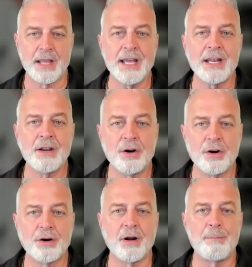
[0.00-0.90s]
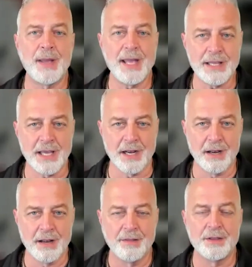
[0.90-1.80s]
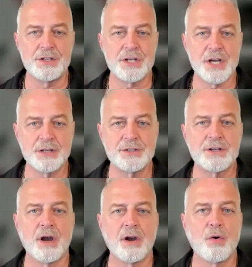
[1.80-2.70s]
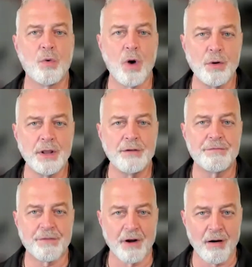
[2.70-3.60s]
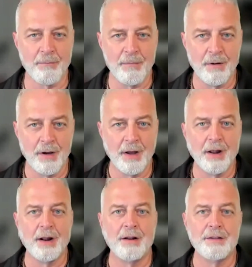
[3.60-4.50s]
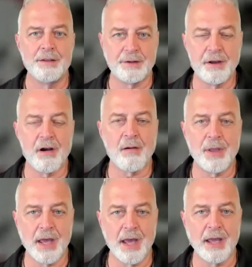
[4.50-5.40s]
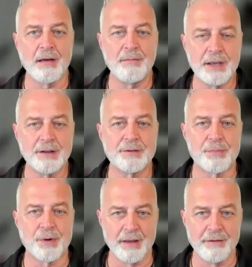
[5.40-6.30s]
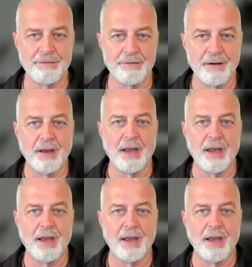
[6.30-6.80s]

in her opinion, the judge quoted from the CRPA amicus brief,